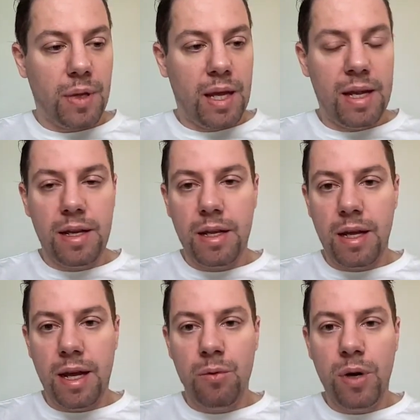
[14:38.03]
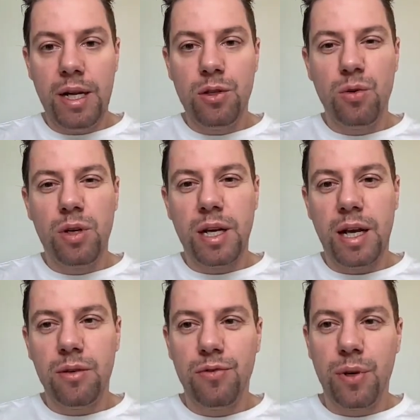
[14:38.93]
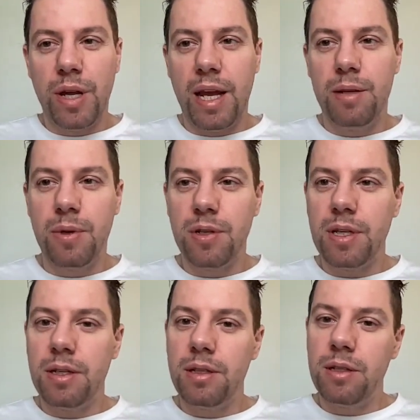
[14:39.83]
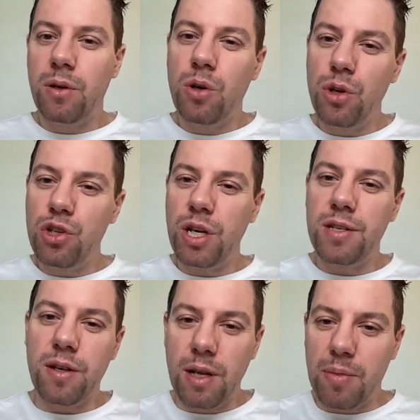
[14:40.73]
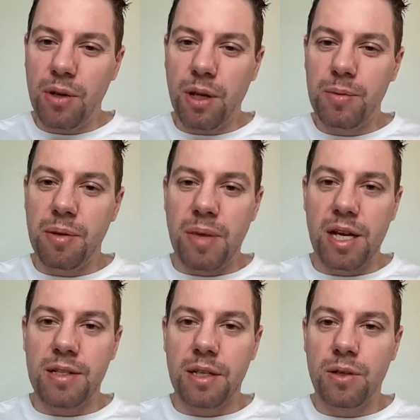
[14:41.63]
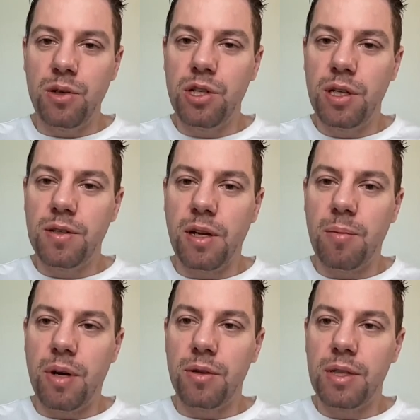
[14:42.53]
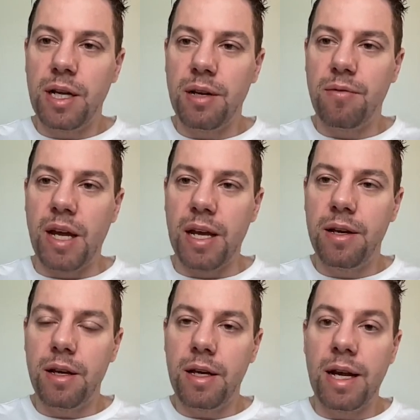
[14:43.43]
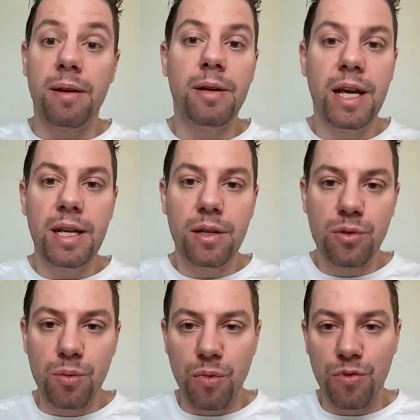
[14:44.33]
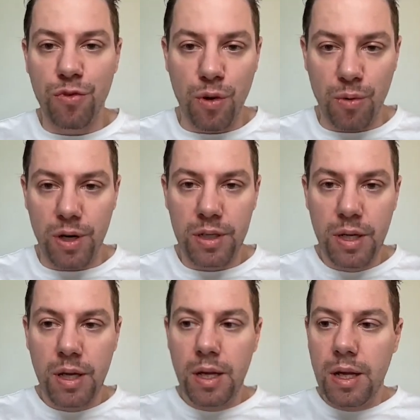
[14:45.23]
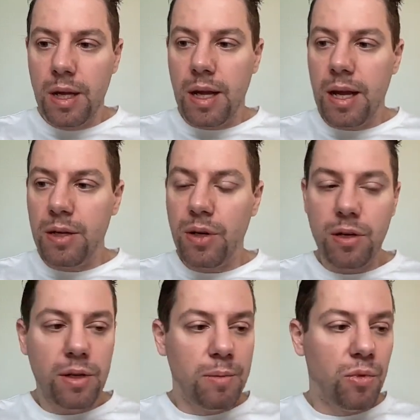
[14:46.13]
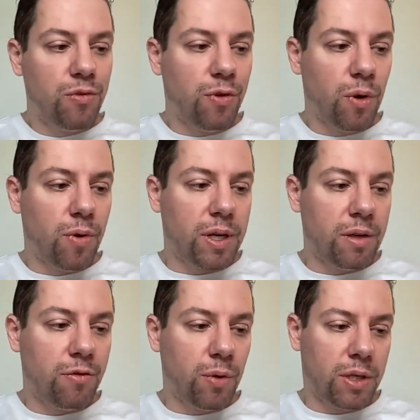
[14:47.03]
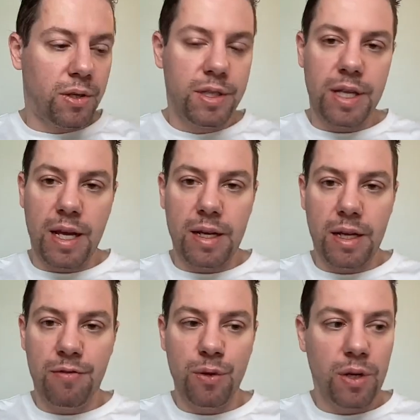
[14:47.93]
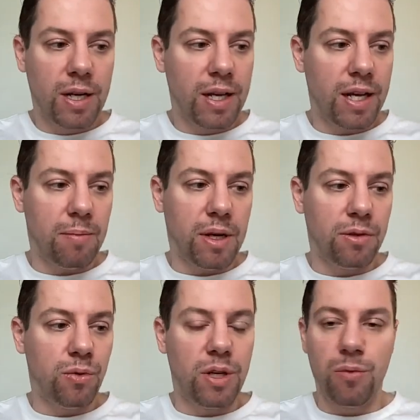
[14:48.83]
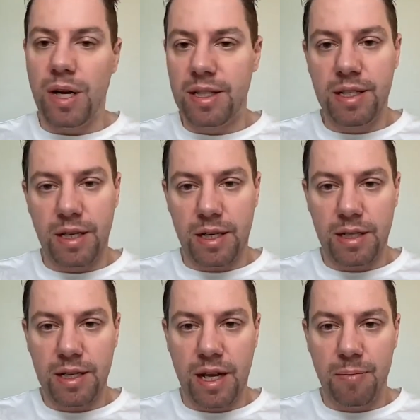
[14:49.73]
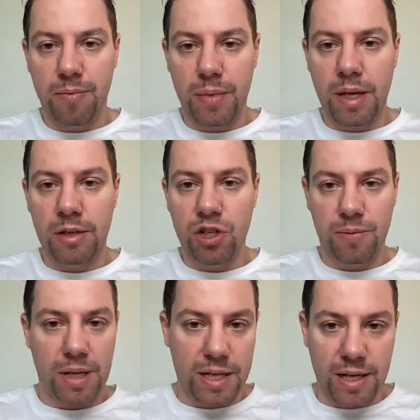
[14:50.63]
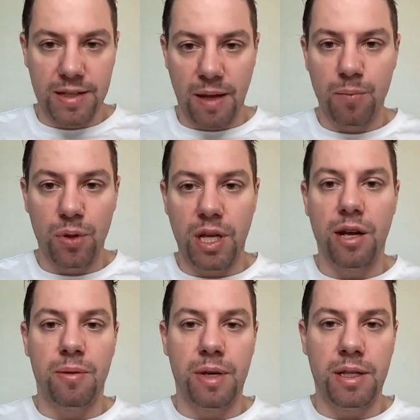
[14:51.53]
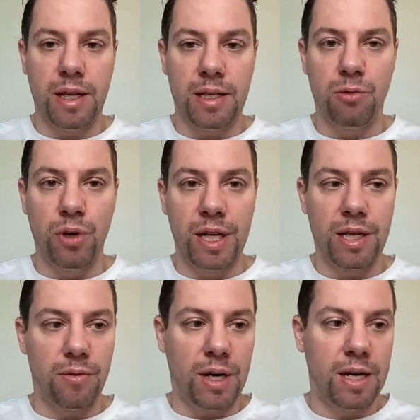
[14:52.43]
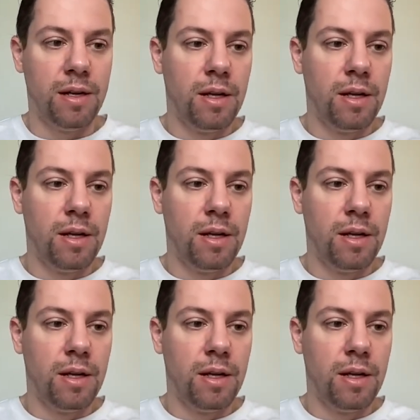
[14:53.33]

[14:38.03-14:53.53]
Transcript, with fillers: and I wanted to kind of create, because I, you know, coaching is all about optimizing. Coaching is all about kind of like, again, getting you to move forward. And you can only move forward if you understand, if you're clear about doing one thing at a time. I just made the example now about not drinking, right?